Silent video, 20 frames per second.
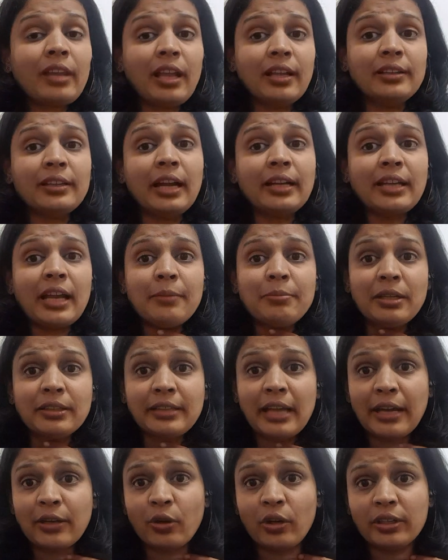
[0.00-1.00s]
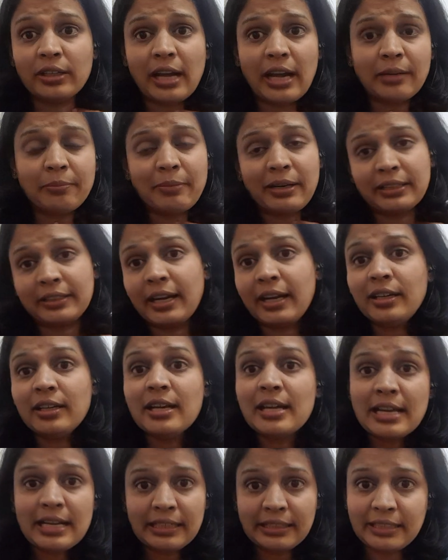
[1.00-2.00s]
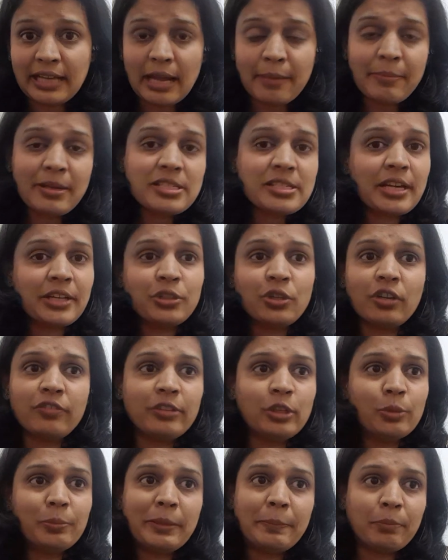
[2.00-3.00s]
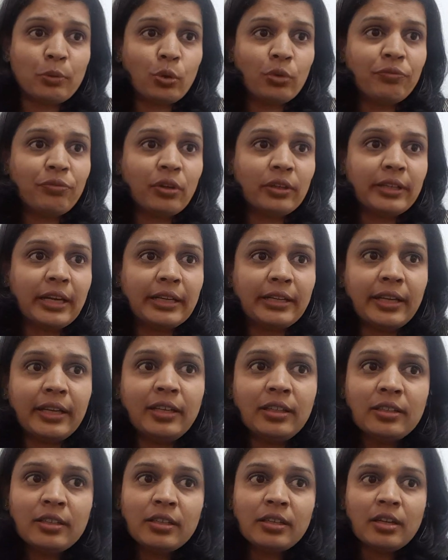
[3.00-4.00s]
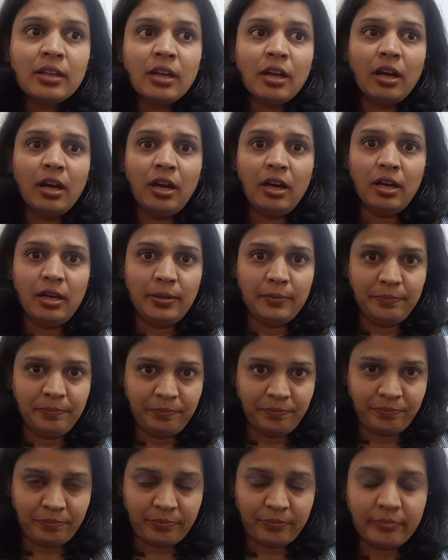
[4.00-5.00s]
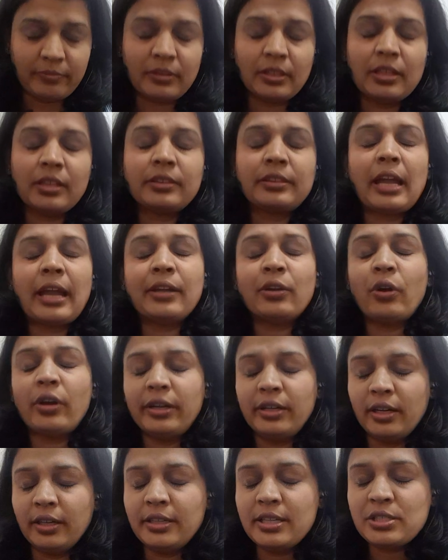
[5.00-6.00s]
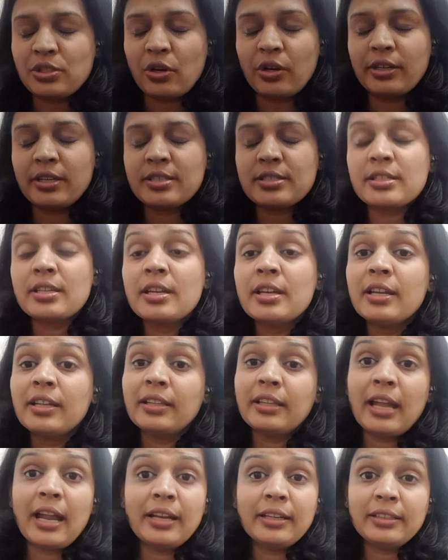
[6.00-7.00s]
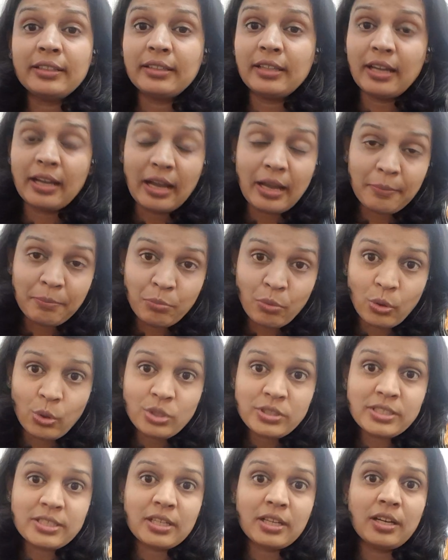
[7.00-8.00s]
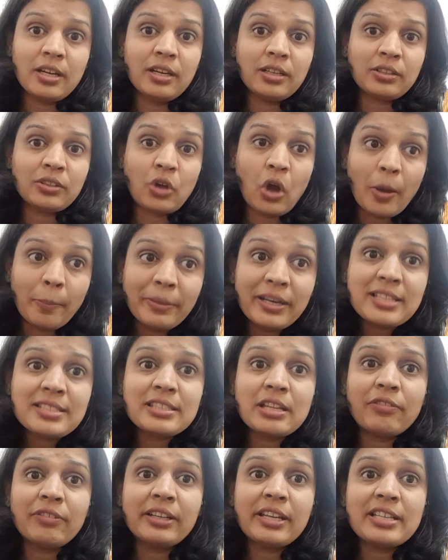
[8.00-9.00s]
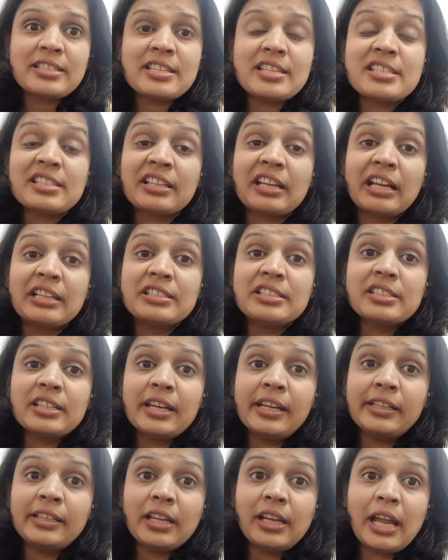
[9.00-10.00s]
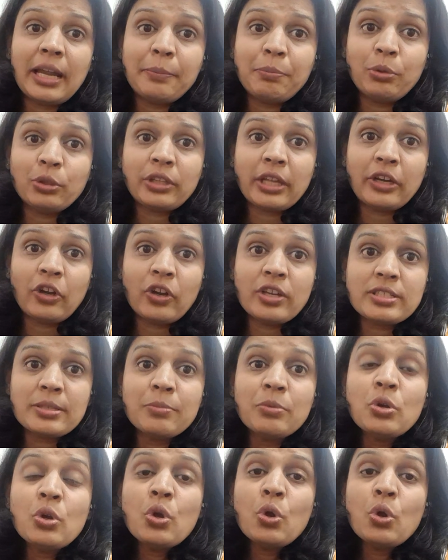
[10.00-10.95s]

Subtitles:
that time the thyroid gland might get damaged and you'll be prone for getting thyroid disorders. And the most commonest nowadays is congenital hypothyroidism.